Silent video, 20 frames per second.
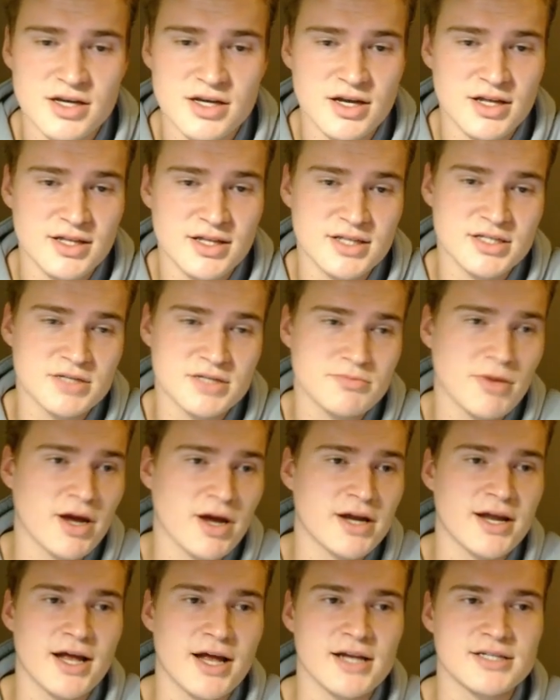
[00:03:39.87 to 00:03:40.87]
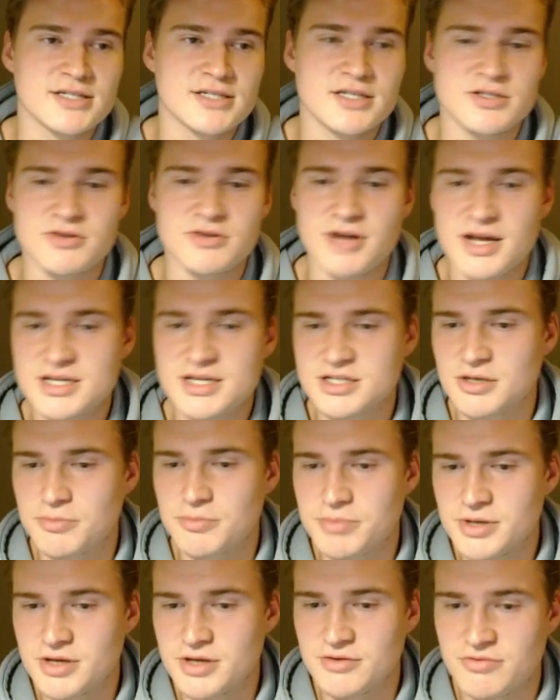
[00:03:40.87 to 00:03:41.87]
And this is my analysis on
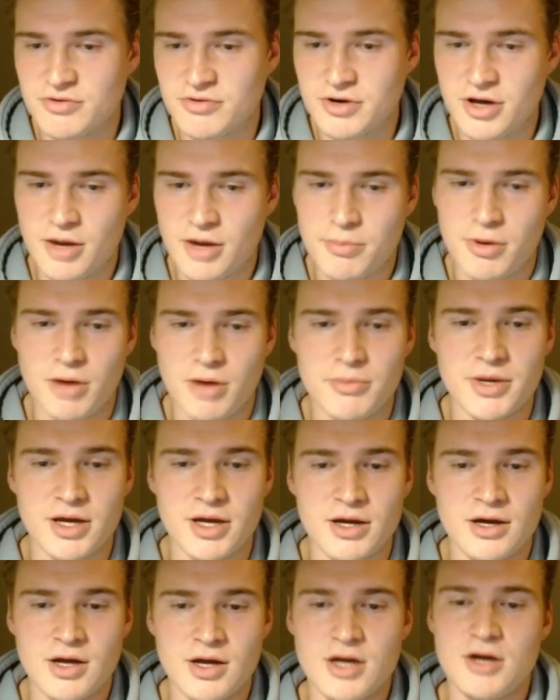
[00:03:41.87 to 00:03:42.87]
SLP for the upcoming,